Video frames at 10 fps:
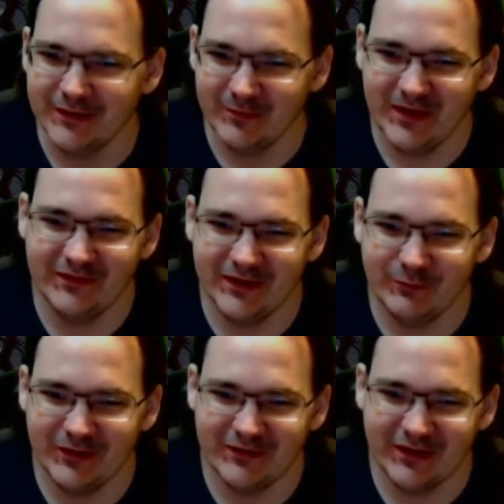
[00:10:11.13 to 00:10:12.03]
Basically
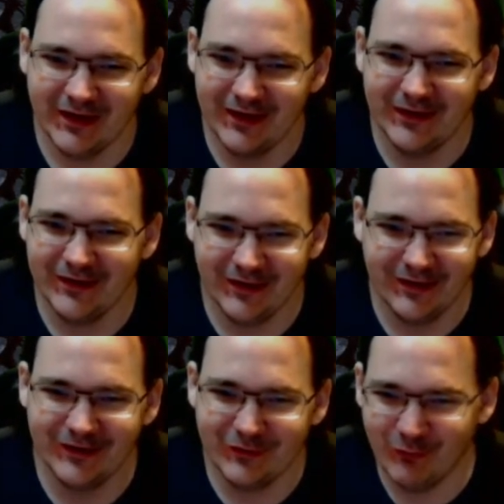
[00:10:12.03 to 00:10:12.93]
what he said. I
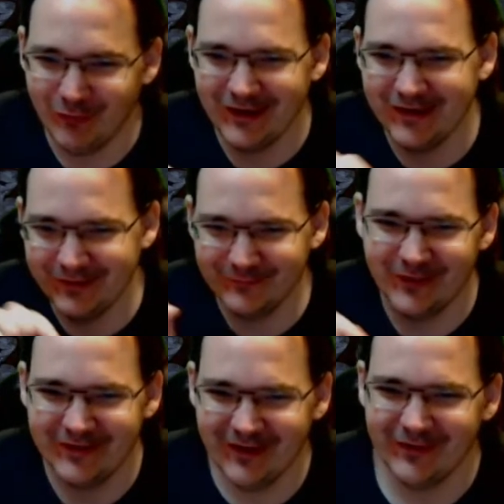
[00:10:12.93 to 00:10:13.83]
didn't quote it. I didn't
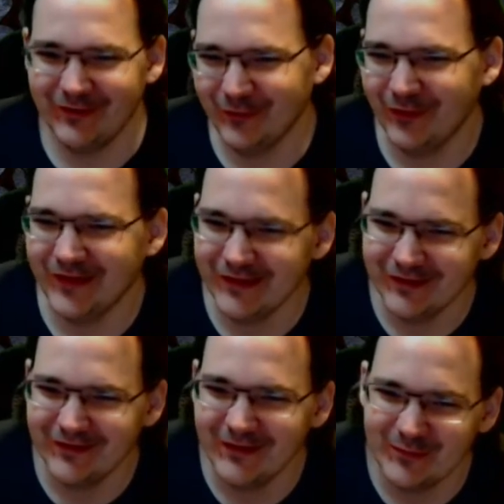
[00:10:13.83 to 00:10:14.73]
write down the little thing
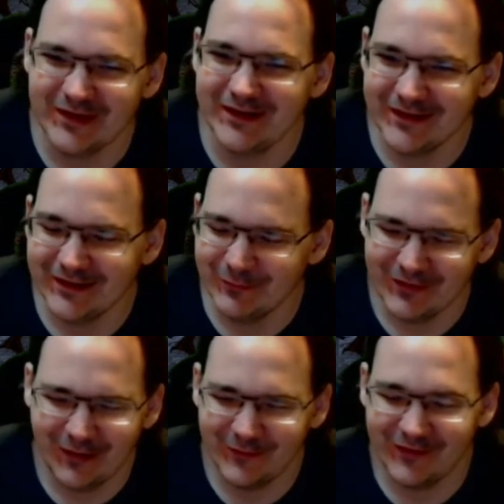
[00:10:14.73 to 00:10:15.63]
that. But
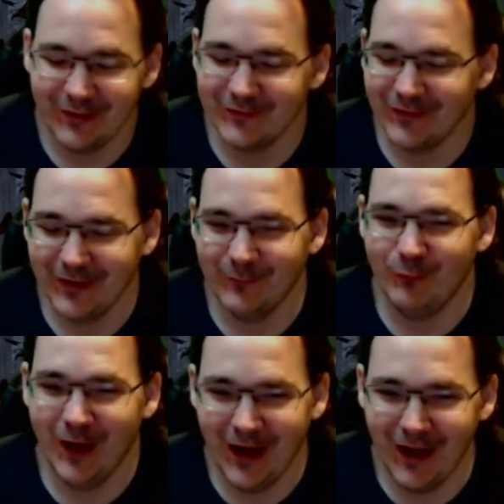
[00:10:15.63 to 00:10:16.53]
I was like,
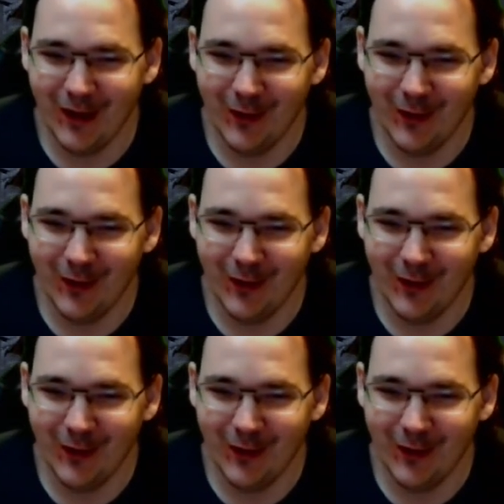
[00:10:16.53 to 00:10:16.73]
wow.